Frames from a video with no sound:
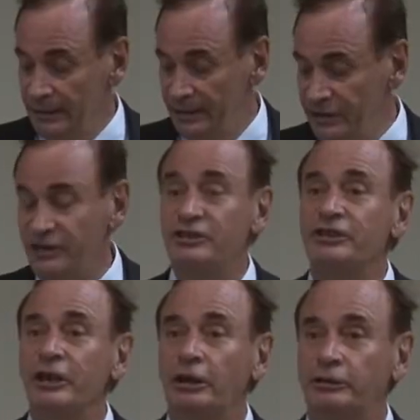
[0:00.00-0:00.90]
This is
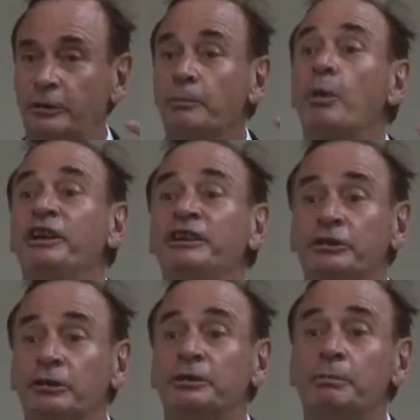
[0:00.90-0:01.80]
not a
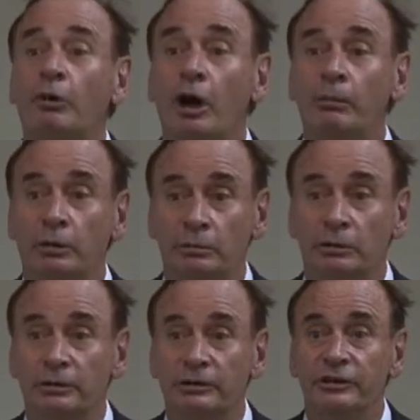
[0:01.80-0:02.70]
monetary problem.
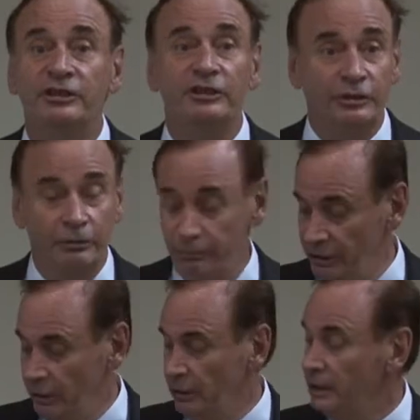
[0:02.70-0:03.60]
This is a
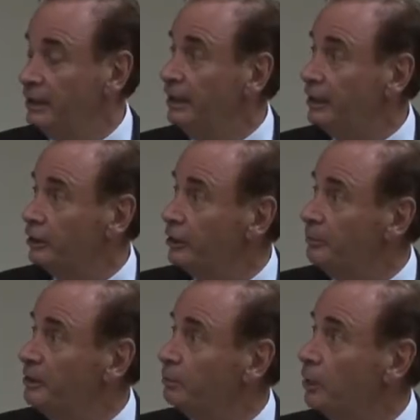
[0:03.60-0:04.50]
real
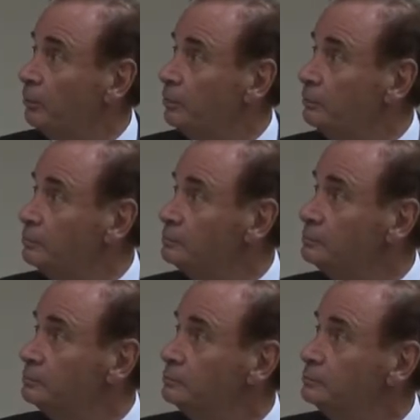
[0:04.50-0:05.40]
economic problem.
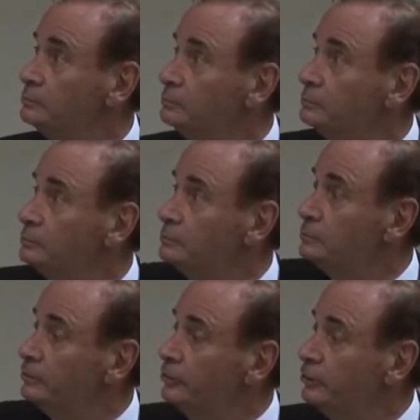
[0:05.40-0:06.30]

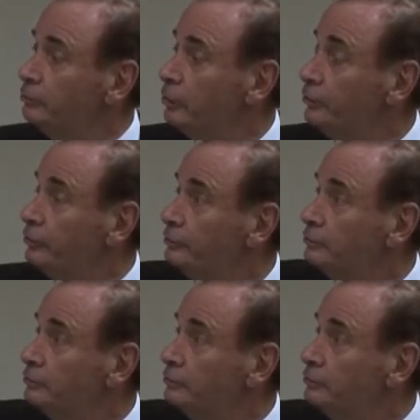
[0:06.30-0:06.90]
This was.